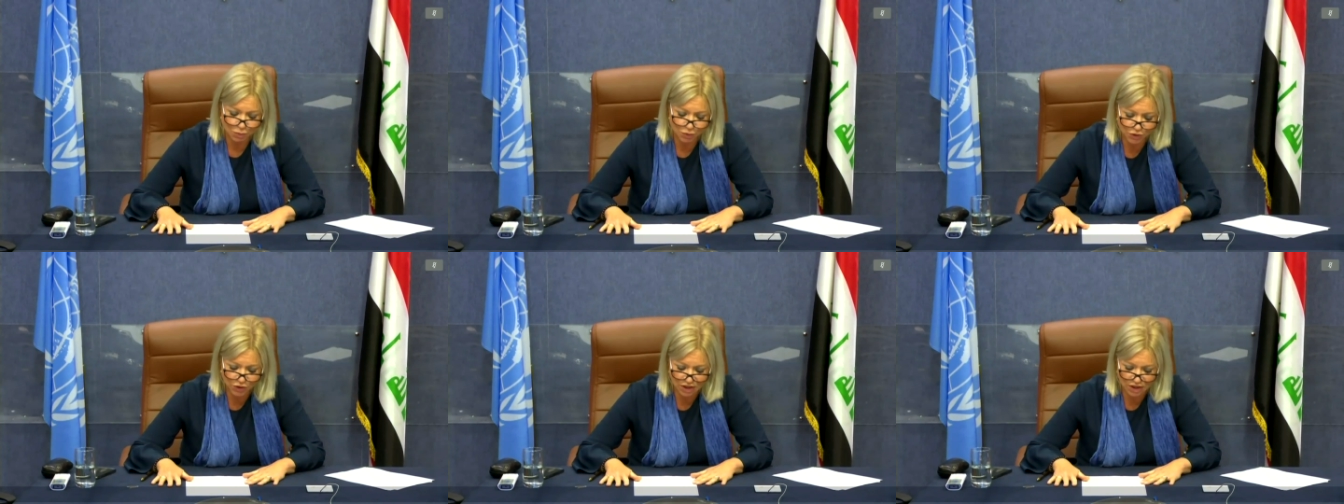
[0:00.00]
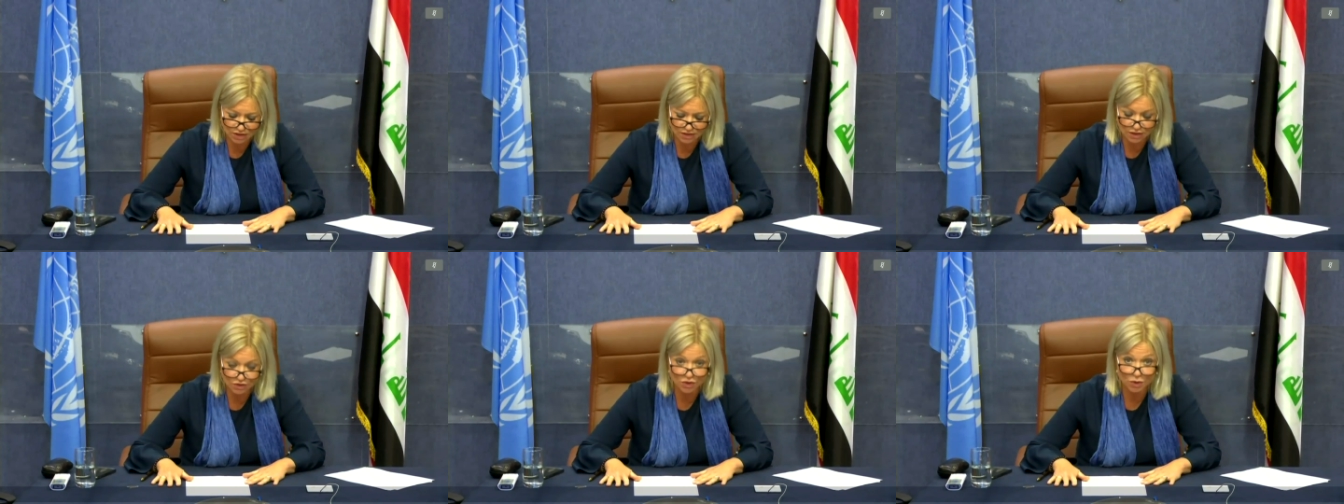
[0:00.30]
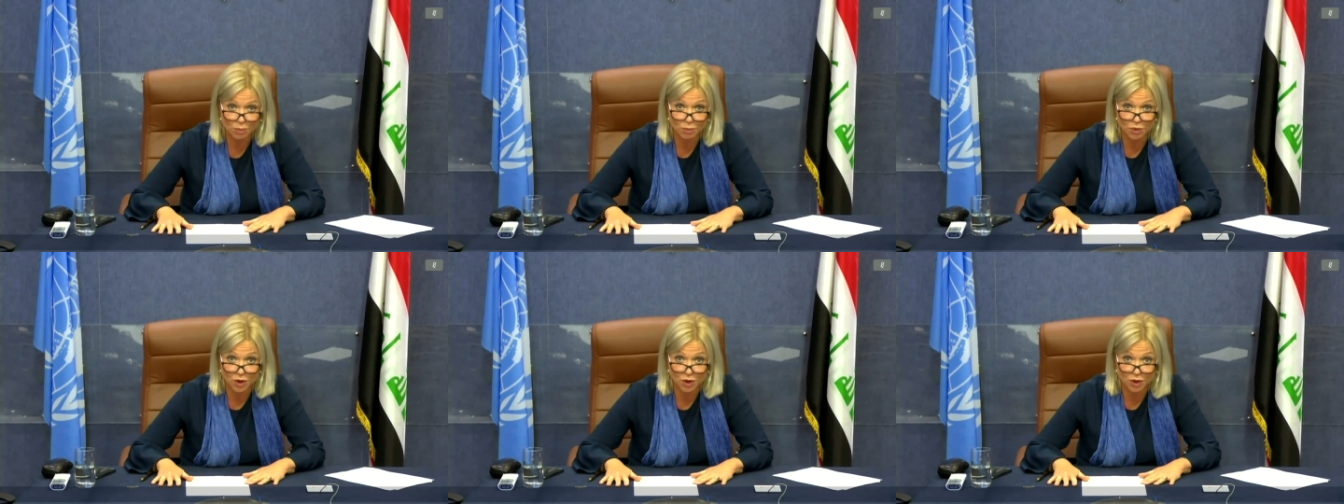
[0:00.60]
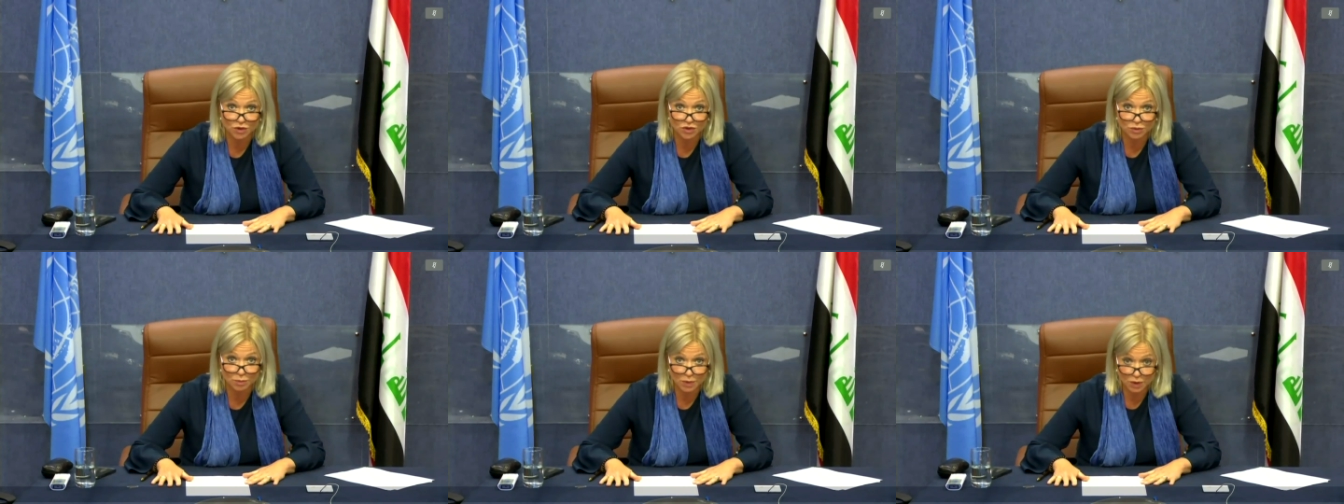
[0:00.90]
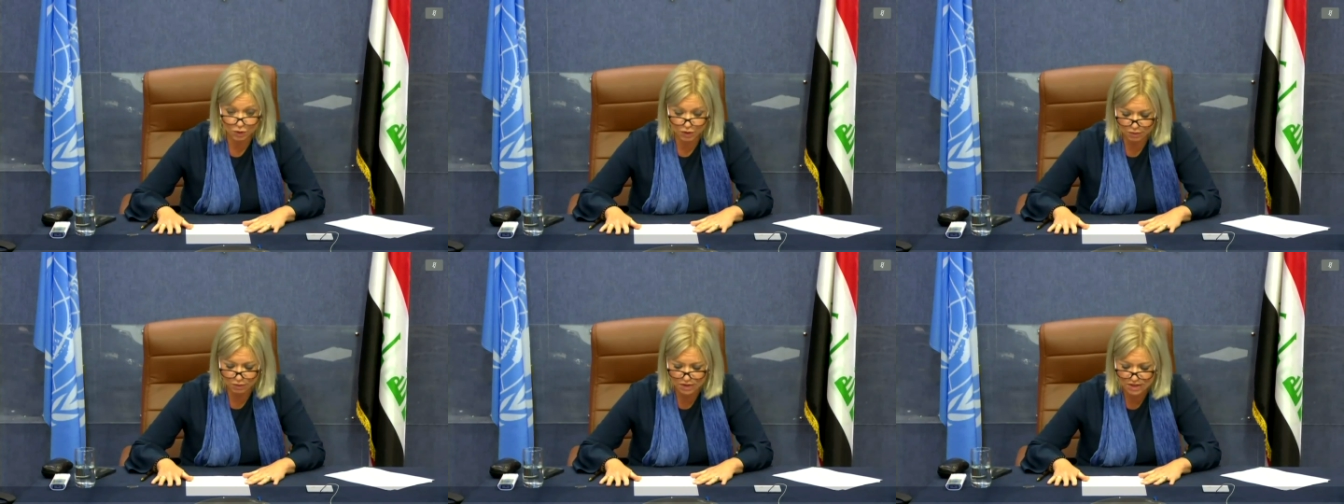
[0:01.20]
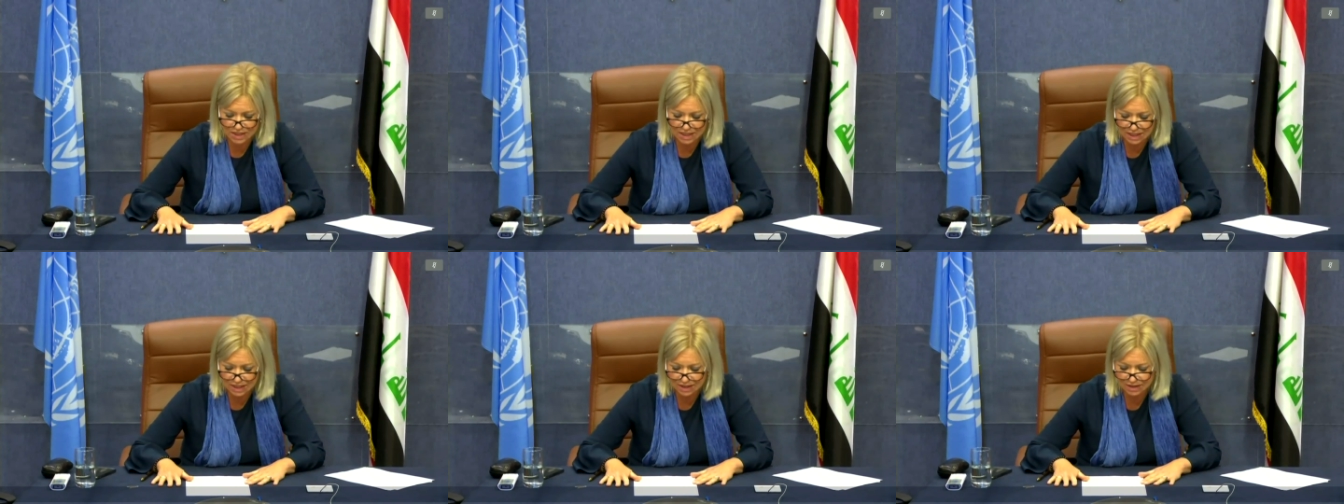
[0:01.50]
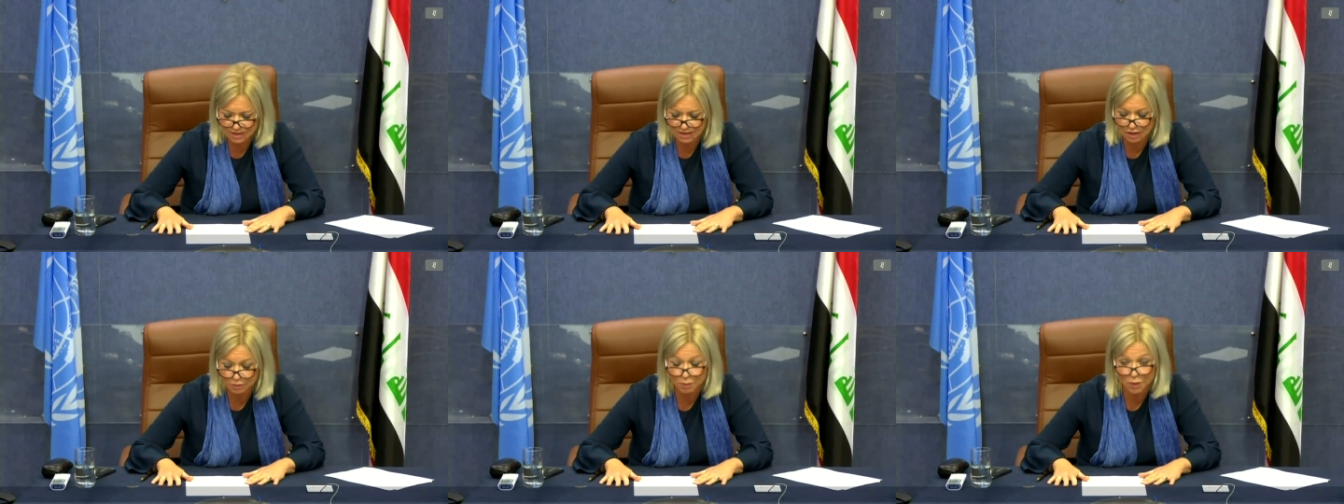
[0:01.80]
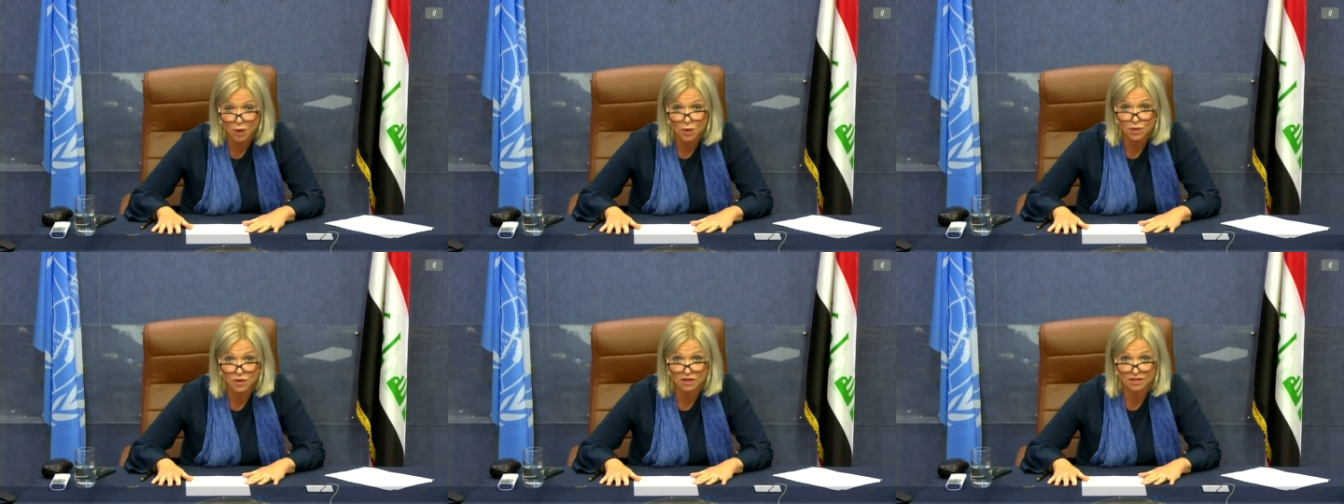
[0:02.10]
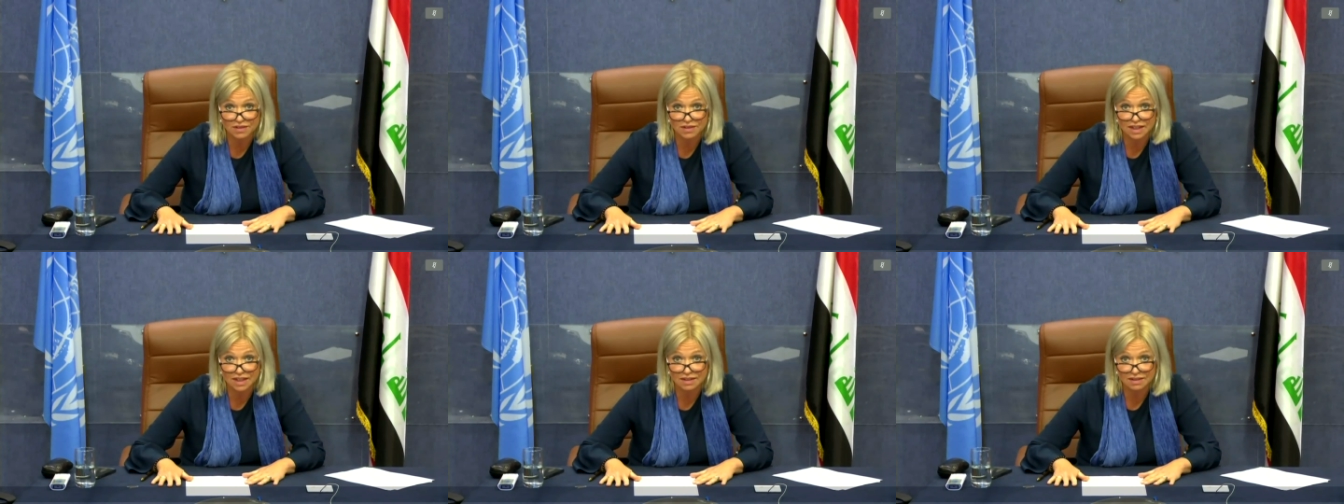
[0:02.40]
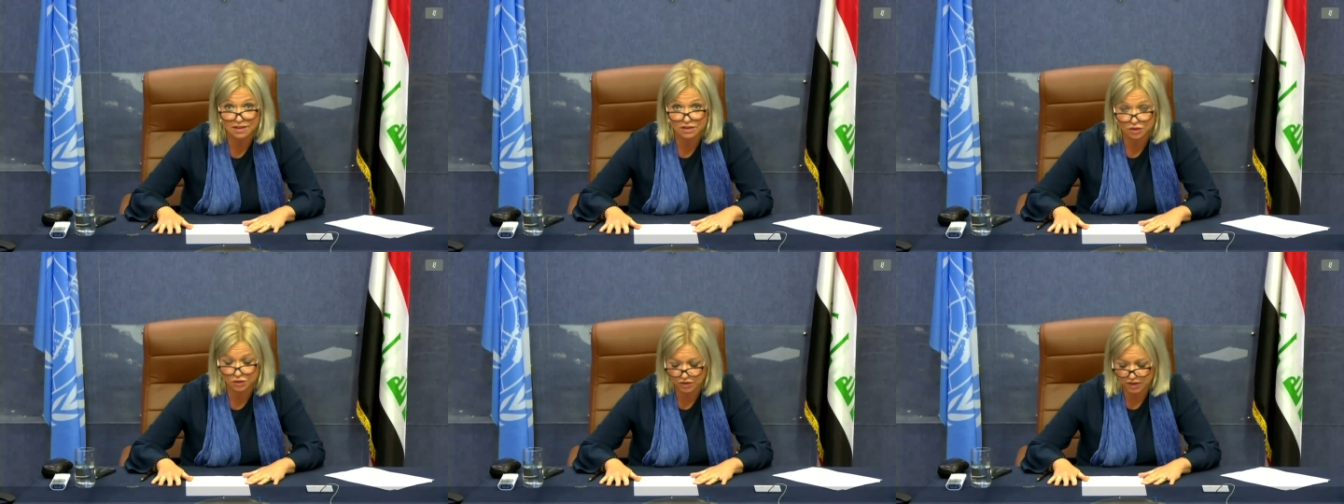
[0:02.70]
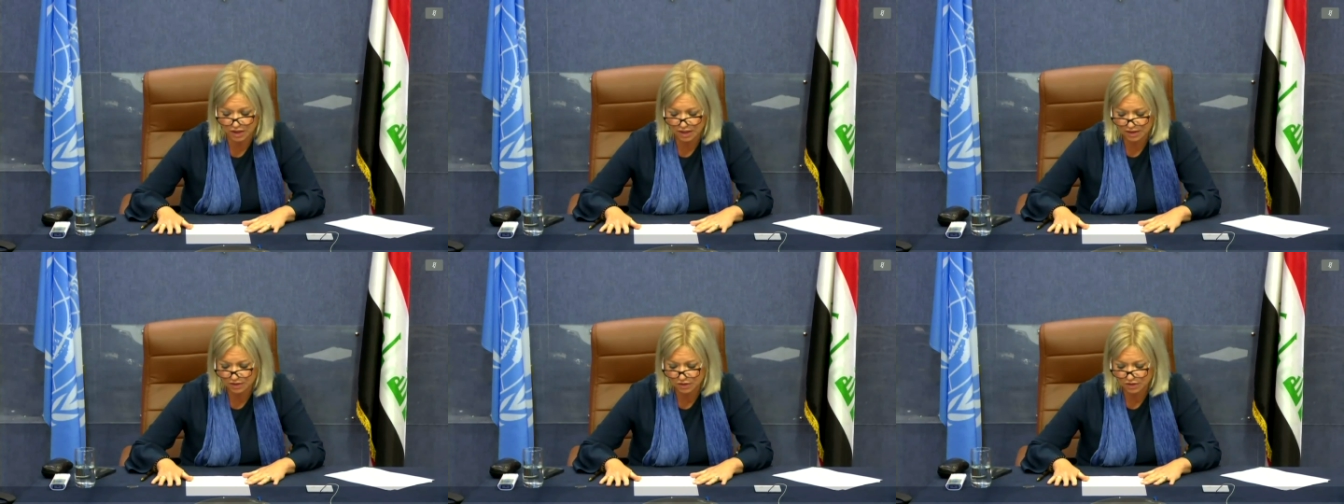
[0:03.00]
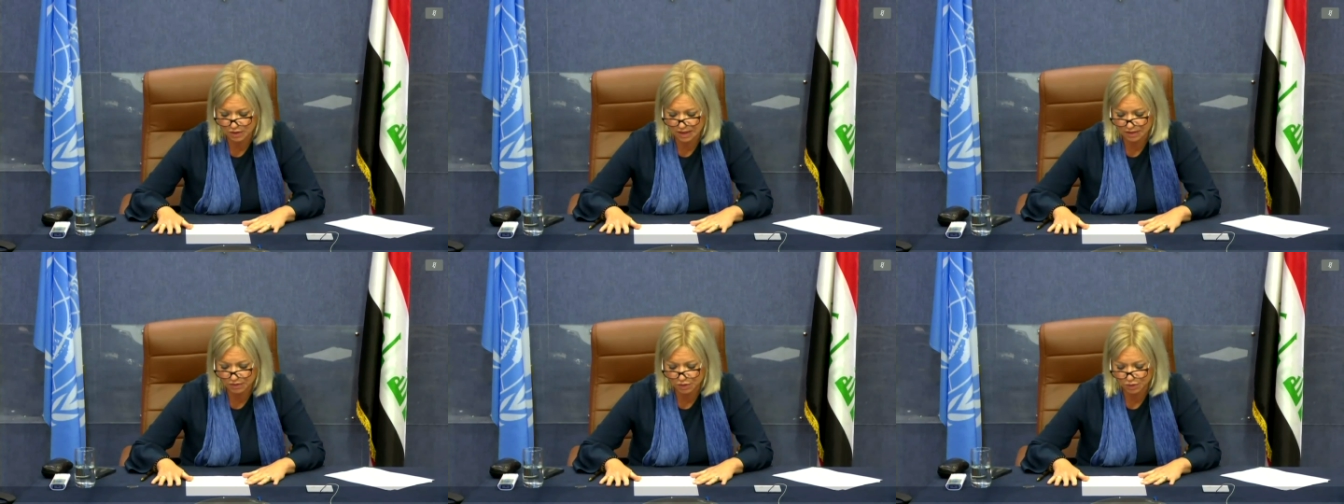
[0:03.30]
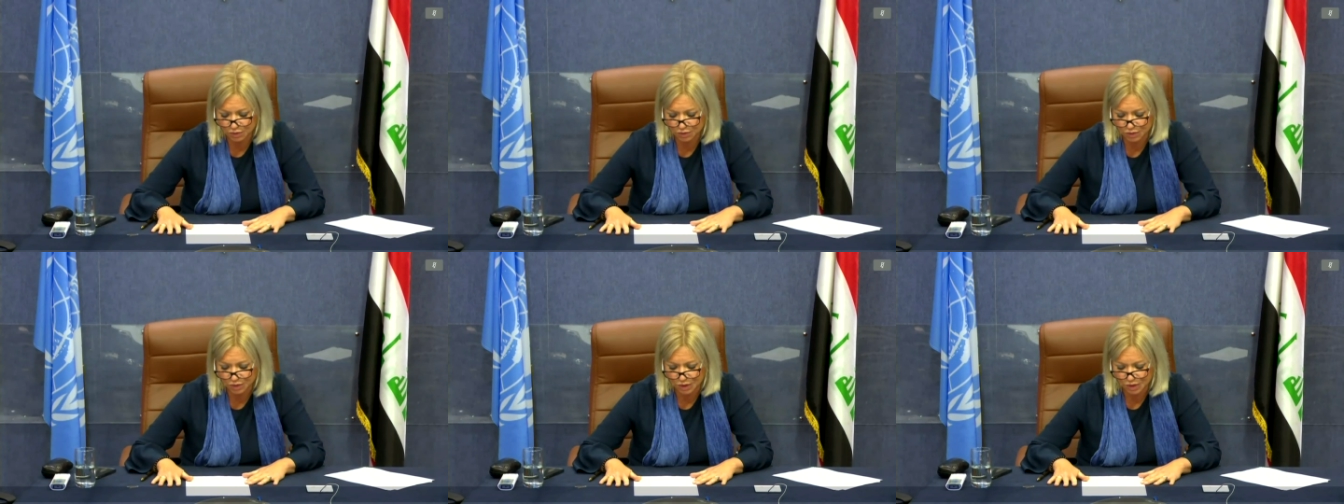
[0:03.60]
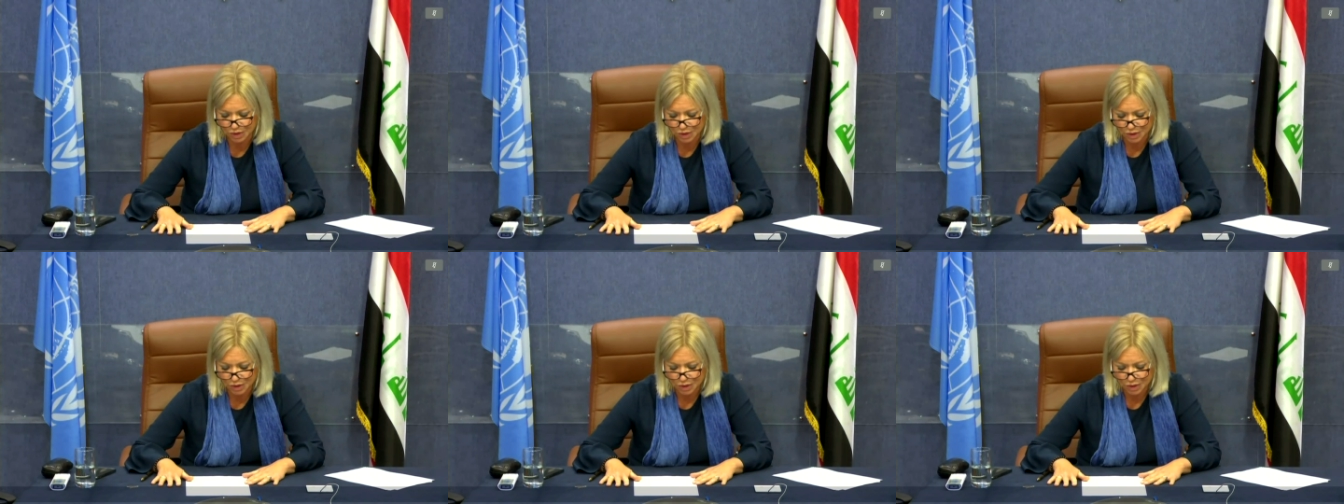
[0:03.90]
productive approach, building resilience at both the state and societal level.